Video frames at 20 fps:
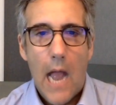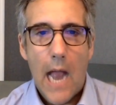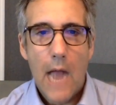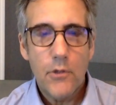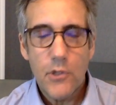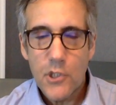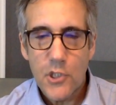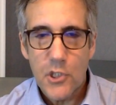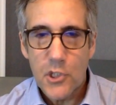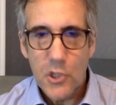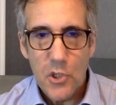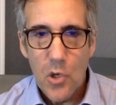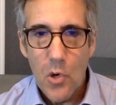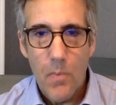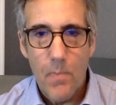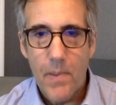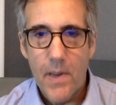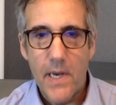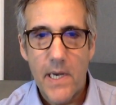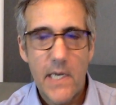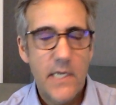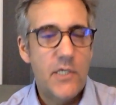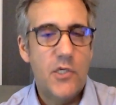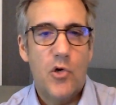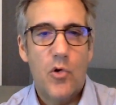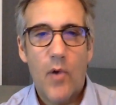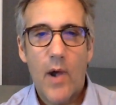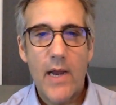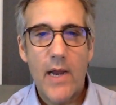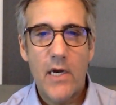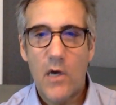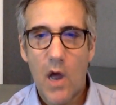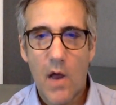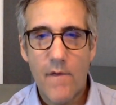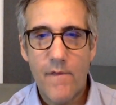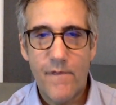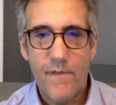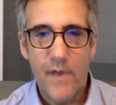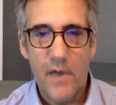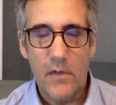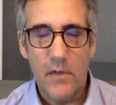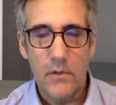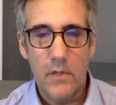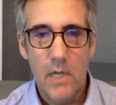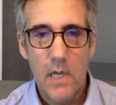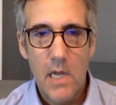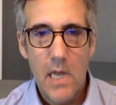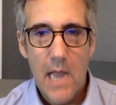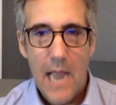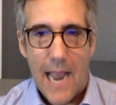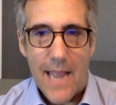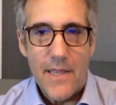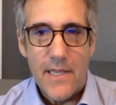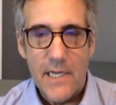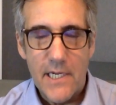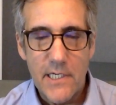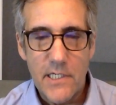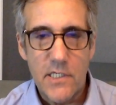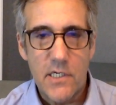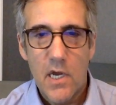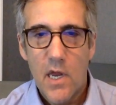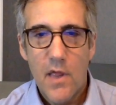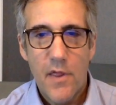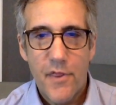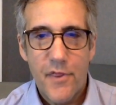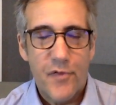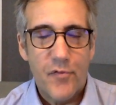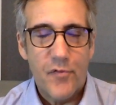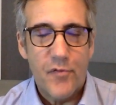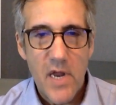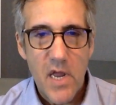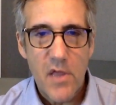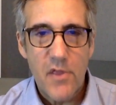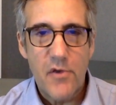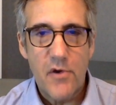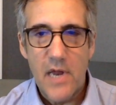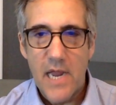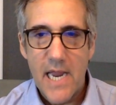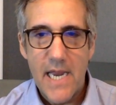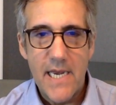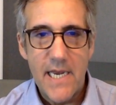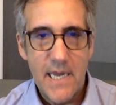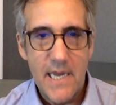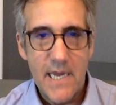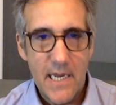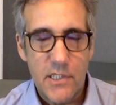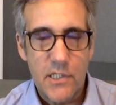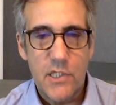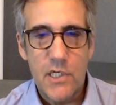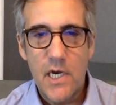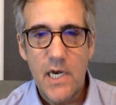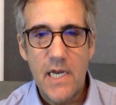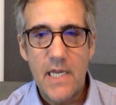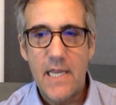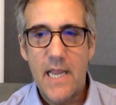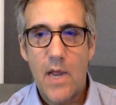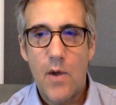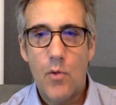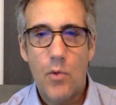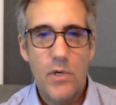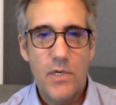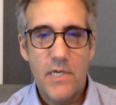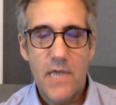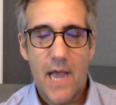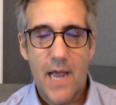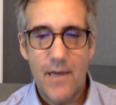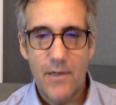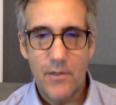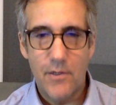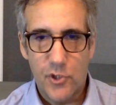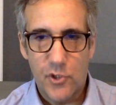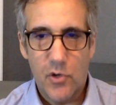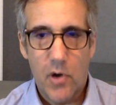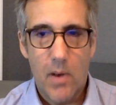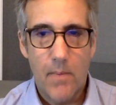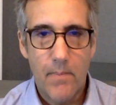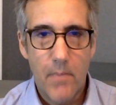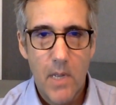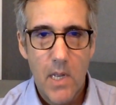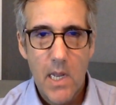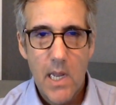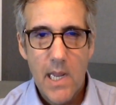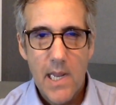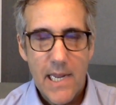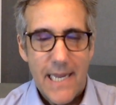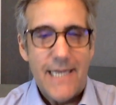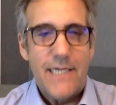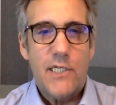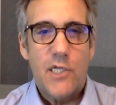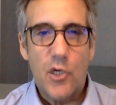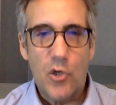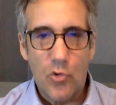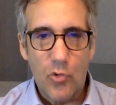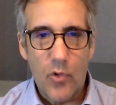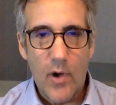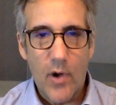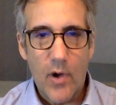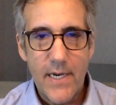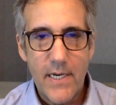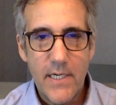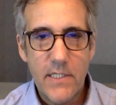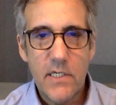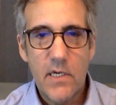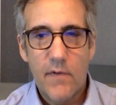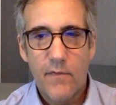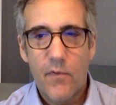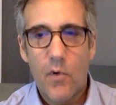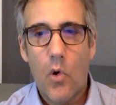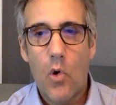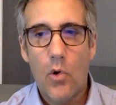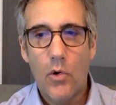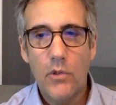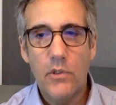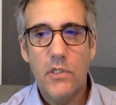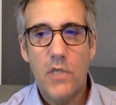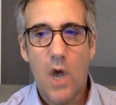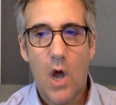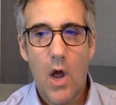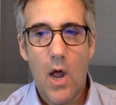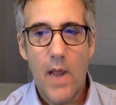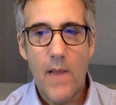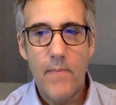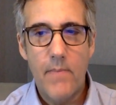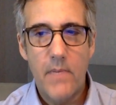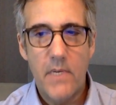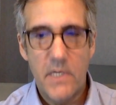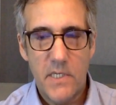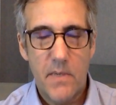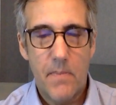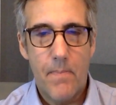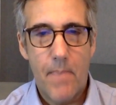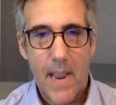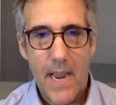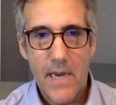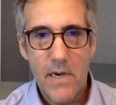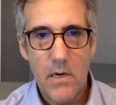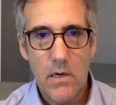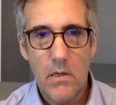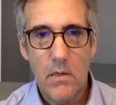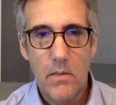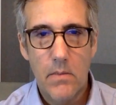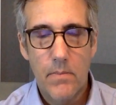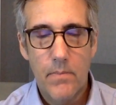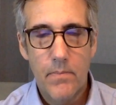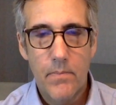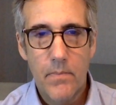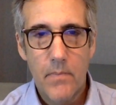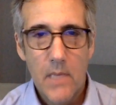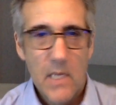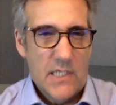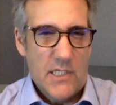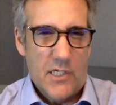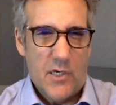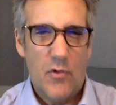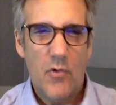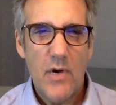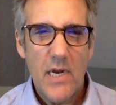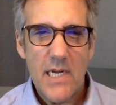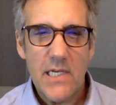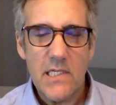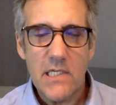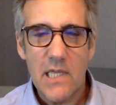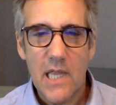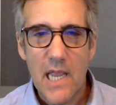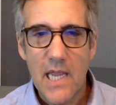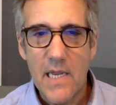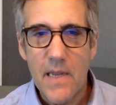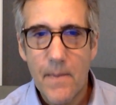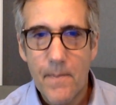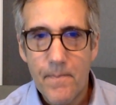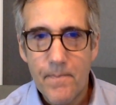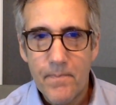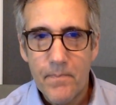How stupid is Greg Gutfeld and these 3 other idiots sitting there with Donald Trump? He's the greatest of all time debater? Seriously?